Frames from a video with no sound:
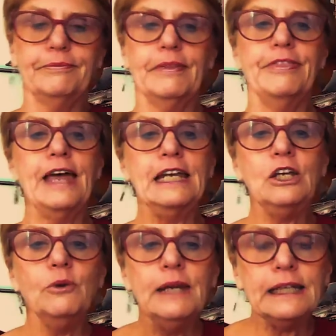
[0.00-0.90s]
Thank
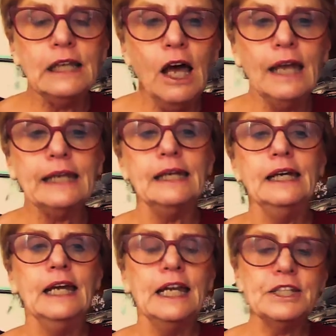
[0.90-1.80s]
you. Hit like,
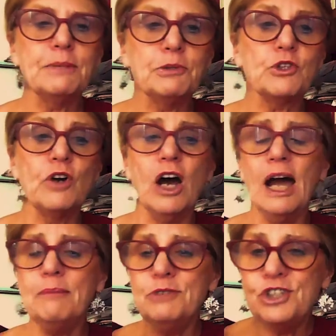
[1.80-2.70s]
hit
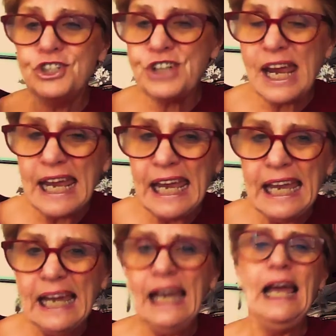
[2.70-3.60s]
subscribe,
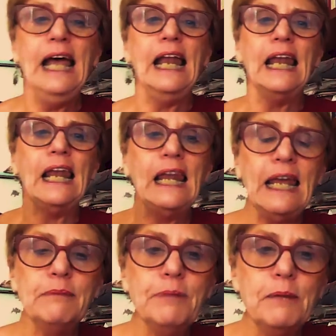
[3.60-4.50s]
share.
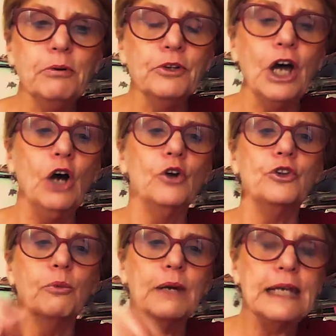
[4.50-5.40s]
Let people know
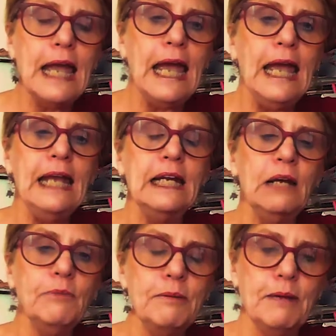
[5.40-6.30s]
that we can
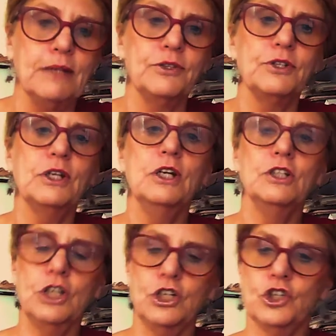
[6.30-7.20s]
and we must
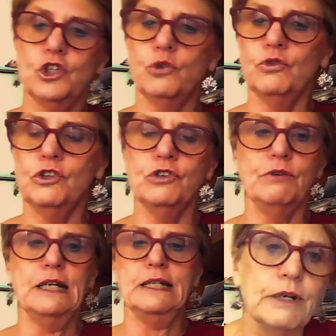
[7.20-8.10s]
teach children to
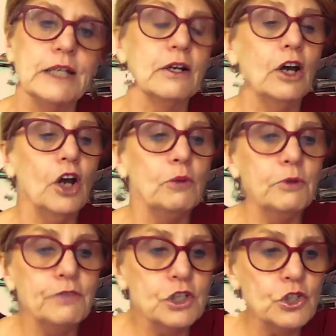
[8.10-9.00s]
read. I hope
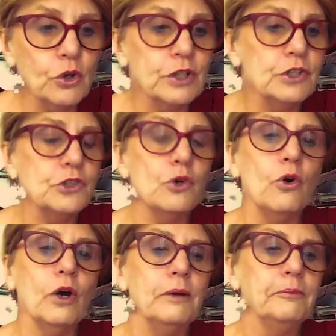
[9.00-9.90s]
you've enjoyed this talk.